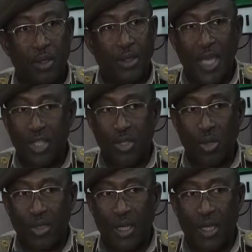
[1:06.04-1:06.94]
That is
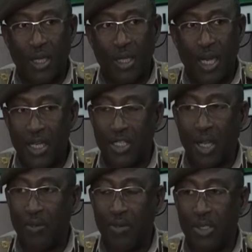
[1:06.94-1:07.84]
not the culture
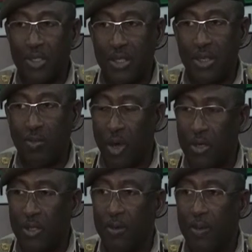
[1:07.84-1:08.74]
of this
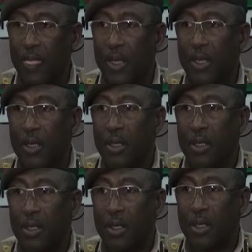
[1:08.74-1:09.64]
board
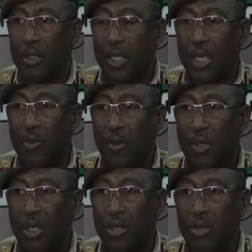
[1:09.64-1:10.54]
that
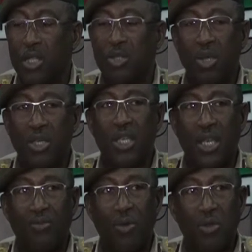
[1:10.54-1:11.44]
promoted you. It's not
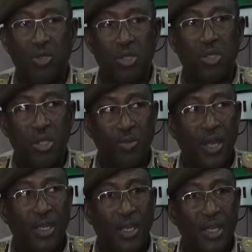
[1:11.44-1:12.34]
enough for you just to
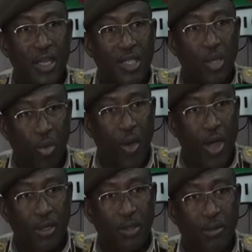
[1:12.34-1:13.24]
spend the years
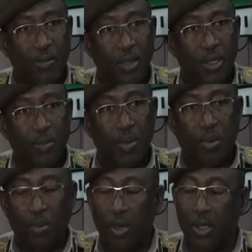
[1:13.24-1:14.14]
required to be
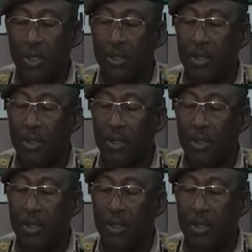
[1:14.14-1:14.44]
promoted.